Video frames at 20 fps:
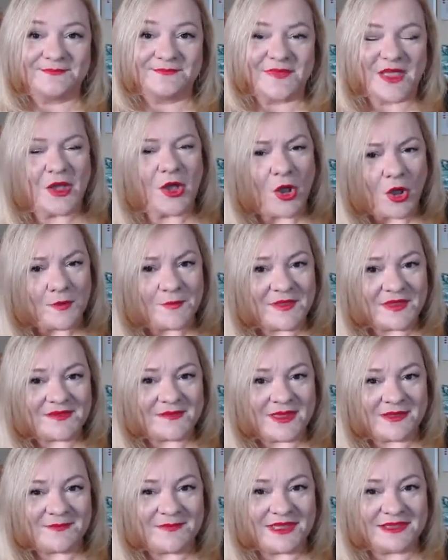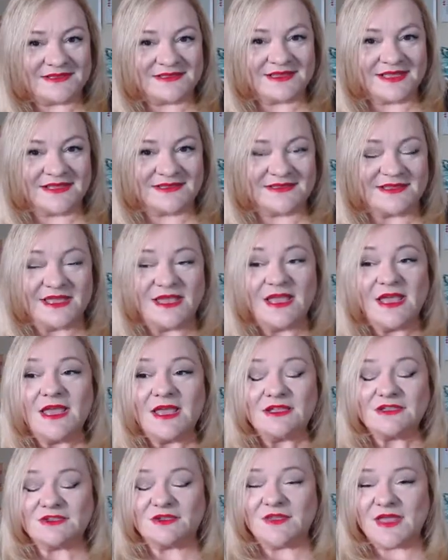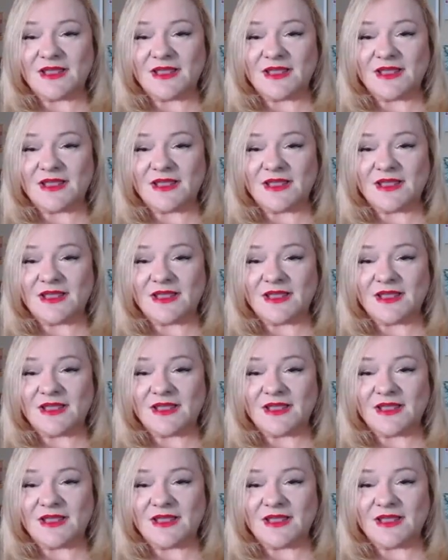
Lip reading: I hope that makes sense. So